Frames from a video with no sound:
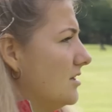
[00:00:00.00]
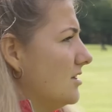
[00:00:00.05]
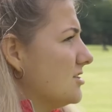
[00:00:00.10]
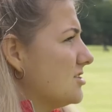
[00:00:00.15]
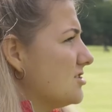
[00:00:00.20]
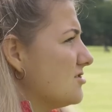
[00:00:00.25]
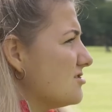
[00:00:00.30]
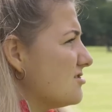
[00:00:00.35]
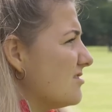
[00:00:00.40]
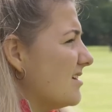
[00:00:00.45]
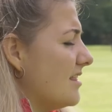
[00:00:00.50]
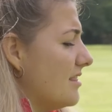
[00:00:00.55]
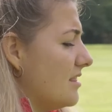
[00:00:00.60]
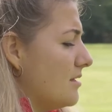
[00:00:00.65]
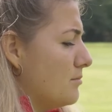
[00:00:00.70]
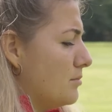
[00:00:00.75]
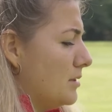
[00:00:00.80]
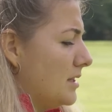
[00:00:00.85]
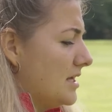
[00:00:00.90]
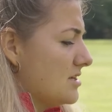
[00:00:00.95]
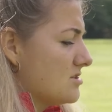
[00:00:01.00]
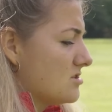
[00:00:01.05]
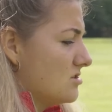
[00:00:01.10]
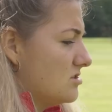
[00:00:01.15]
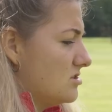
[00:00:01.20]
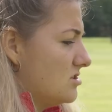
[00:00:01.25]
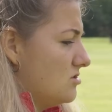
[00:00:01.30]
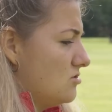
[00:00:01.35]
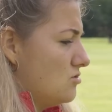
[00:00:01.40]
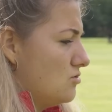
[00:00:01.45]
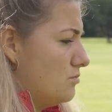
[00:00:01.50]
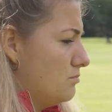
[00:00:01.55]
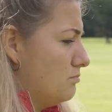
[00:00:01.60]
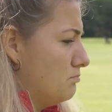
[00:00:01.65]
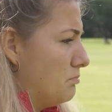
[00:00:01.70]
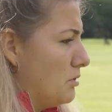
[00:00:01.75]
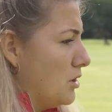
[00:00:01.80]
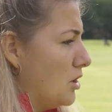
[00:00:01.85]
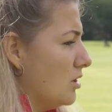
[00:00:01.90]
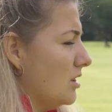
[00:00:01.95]
So is there anything players could do
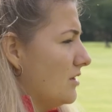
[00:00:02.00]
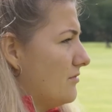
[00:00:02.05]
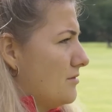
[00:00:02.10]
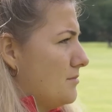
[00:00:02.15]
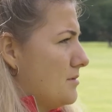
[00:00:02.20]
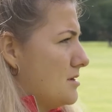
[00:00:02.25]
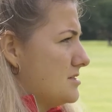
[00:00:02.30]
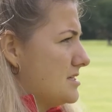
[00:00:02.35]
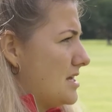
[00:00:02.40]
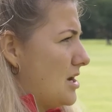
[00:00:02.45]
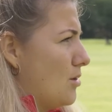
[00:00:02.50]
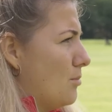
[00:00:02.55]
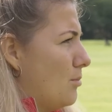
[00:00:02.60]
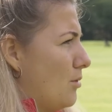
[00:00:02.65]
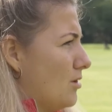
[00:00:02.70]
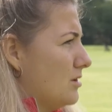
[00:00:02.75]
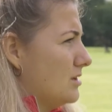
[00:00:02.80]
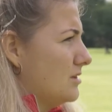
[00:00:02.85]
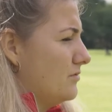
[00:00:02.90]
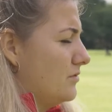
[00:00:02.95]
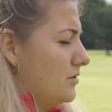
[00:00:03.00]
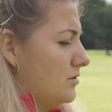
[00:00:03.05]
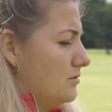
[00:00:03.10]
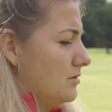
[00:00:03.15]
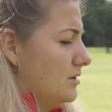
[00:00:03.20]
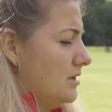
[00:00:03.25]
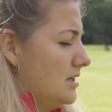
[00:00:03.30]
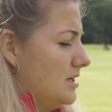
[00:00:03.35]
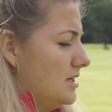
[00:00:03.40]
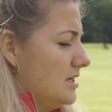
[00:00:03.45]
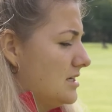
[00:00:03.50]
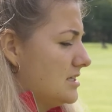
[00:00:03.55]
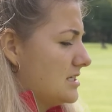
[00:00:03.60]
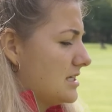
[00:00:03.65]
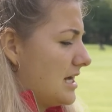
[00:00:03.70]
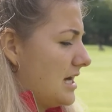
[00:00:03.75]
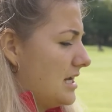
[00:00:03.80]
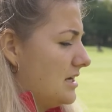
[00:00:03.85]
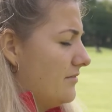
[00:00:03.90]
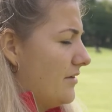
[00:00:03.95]
purely from a setup point of view to
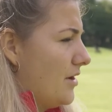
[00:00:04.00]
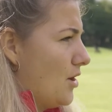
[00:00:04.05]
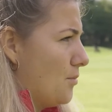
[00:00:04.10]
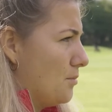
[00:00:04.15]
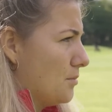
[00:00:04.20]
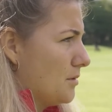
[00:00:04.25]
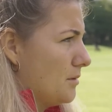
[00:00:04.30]
kind of help